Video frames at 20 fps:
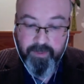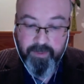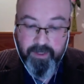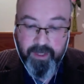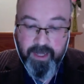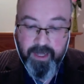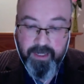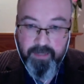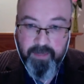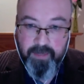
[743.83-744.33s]

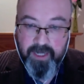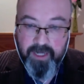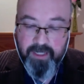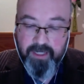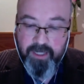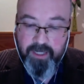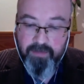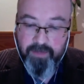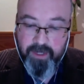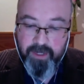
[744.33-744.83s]
And in
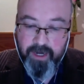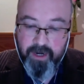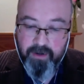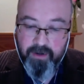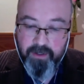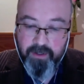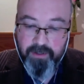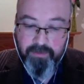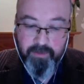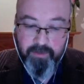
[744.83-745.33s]
medieval
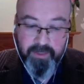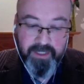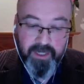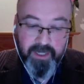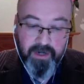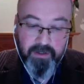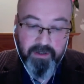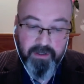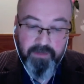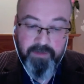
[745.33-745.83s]
Ireland, from the
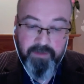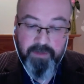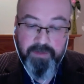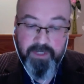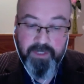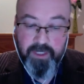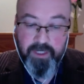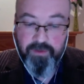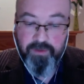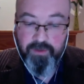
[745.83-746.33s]
start of the 5th
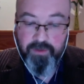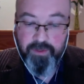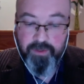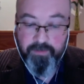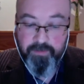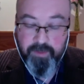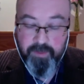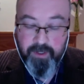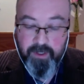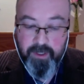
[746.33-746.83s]
century
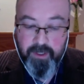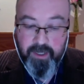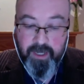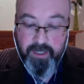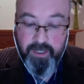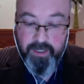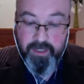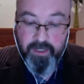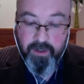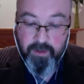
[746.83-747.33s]

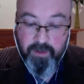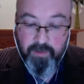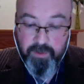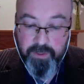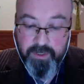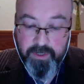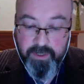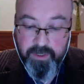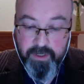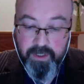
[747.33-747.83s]
AD
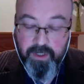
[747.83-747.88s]
onwards,